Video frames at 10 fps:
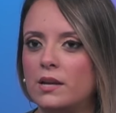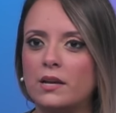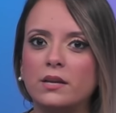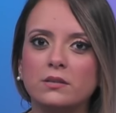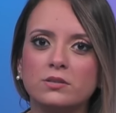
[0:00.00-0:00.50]
It
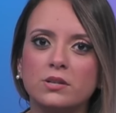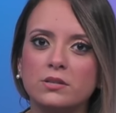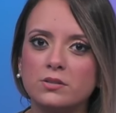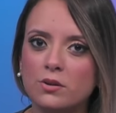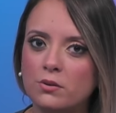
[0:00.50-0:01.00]
heals on
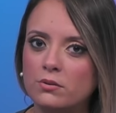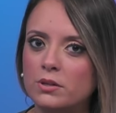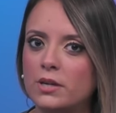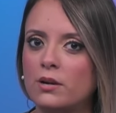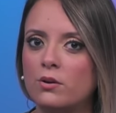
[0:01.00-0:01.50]
its own.
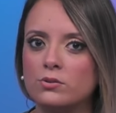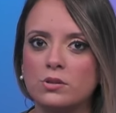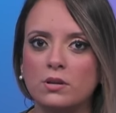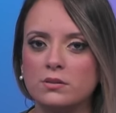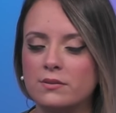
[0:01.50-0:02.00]
It goes
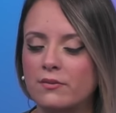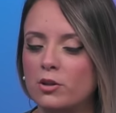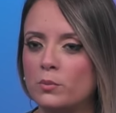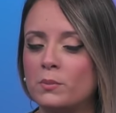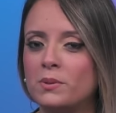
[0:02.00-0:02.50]
on to
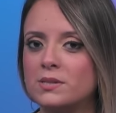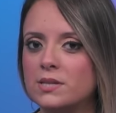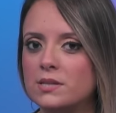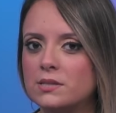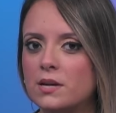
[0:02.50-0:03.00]
develop the
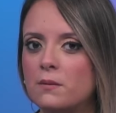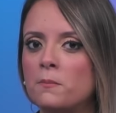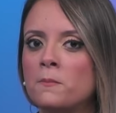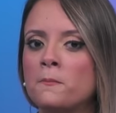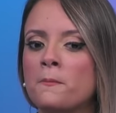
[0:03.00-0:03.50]
placenta.
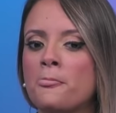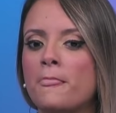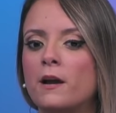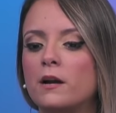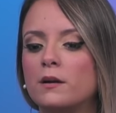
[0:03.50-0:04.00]

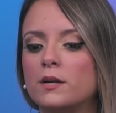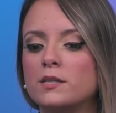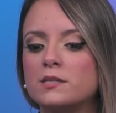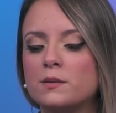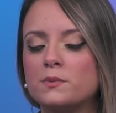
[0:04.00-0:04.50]
Uh, in
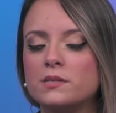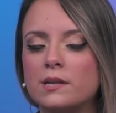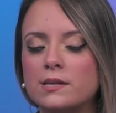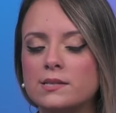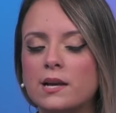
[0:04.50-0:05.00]
some
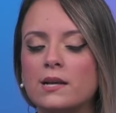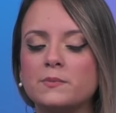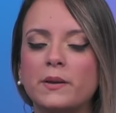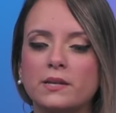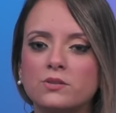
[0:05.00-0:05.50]
studies, it has
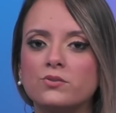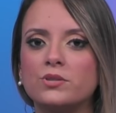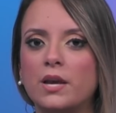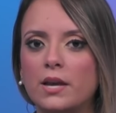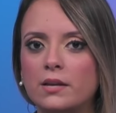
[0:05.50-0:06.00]
been
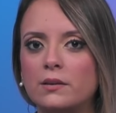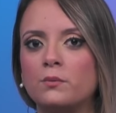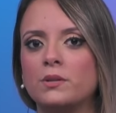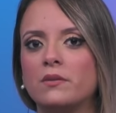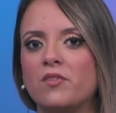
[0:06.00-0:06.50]
associated
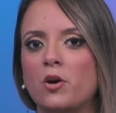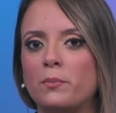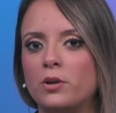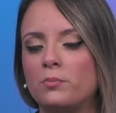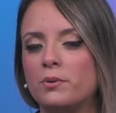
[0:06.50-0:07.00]
with
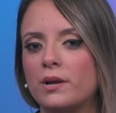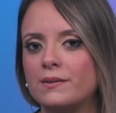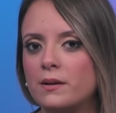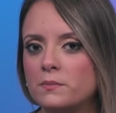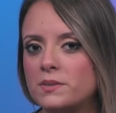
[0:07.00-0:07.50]
development of
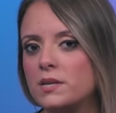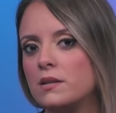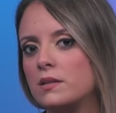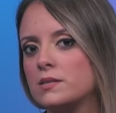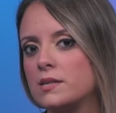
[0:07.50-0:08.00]
preeclampsia
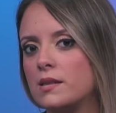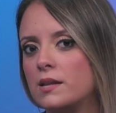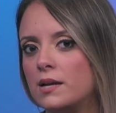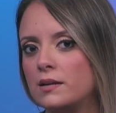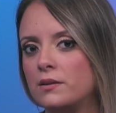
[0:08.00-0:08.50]
and things like
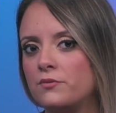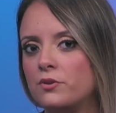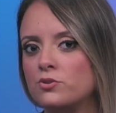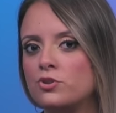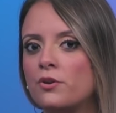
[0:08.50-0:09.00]
that in the
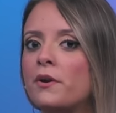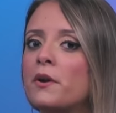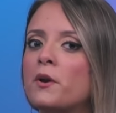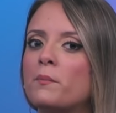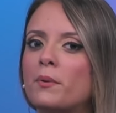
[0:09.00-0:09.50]
future,
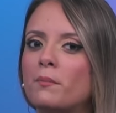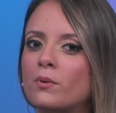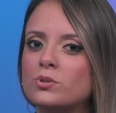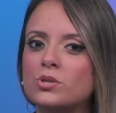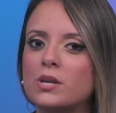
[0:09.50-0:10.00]
but
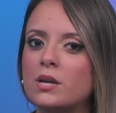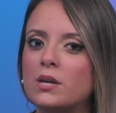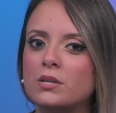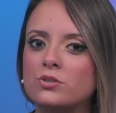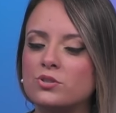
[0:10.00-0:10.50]
mostly
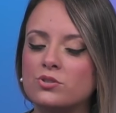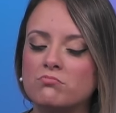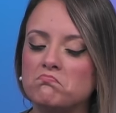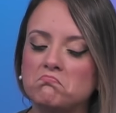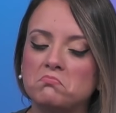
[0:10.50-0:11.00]
it just
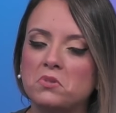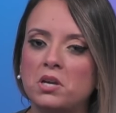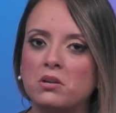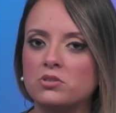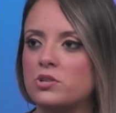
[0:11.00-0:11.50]

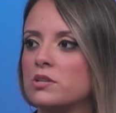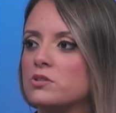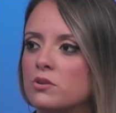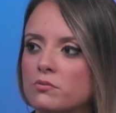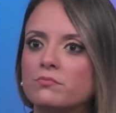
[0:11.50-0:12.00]
heals on
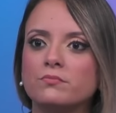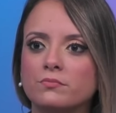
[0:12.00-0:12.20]
its own.